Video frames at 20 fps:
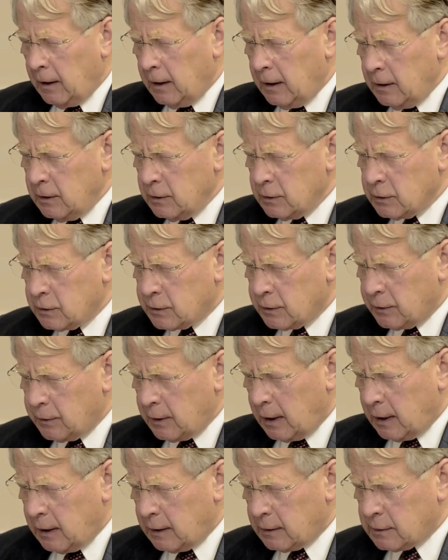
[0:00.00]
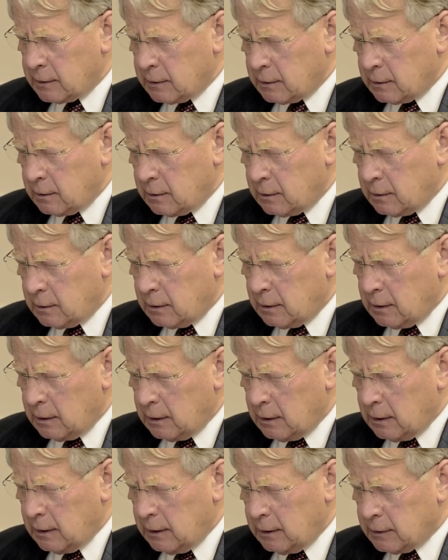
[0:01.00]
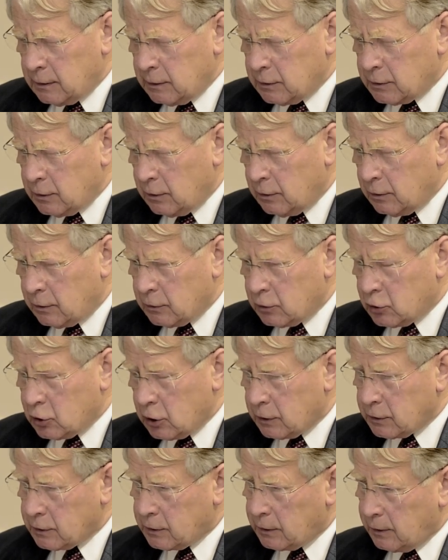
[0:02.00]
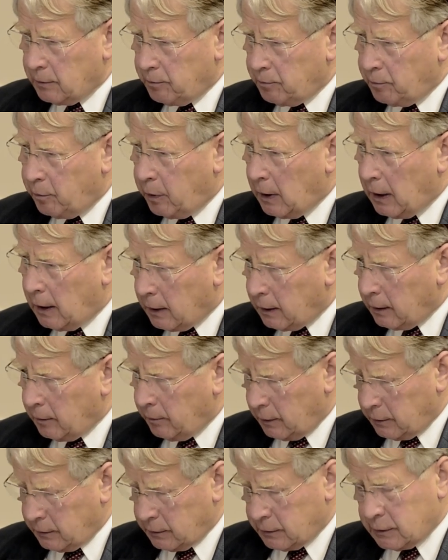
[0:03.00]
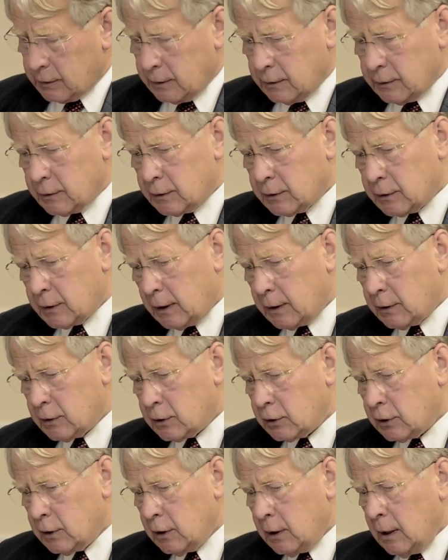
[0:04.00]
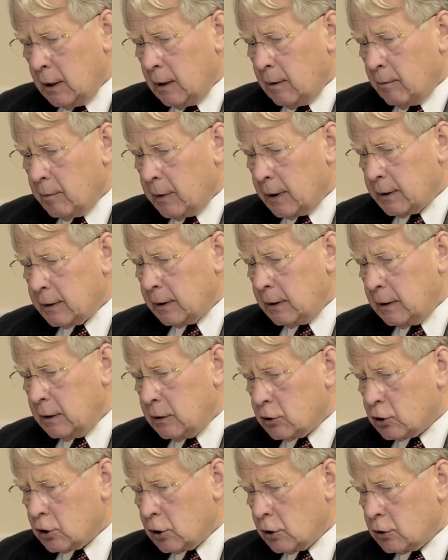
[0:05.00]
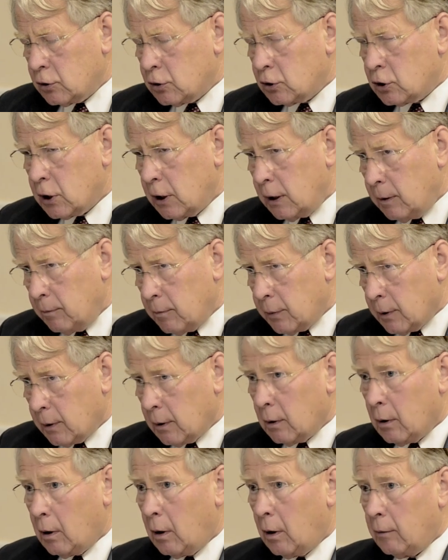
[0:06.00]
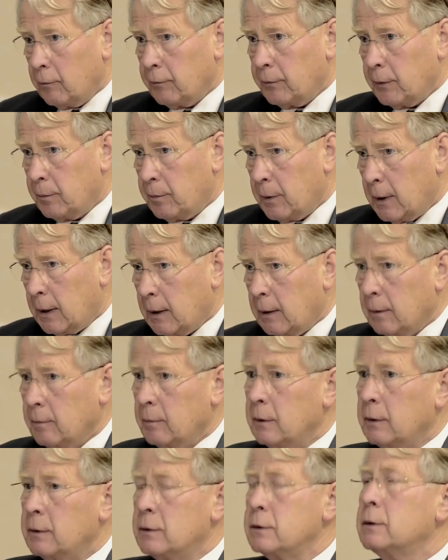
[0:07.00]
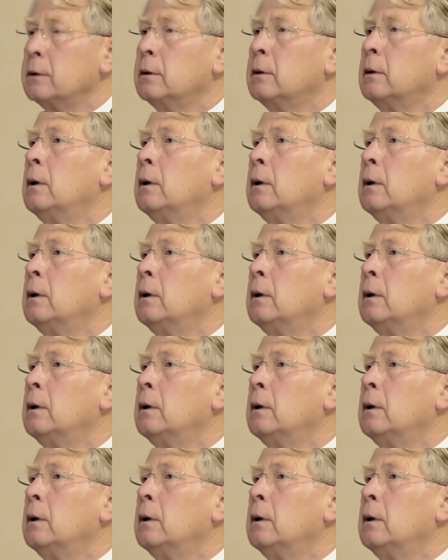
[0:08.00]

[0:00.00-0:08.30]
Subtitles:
is that it is not just the parliaments as such, but each chamber of the parliaments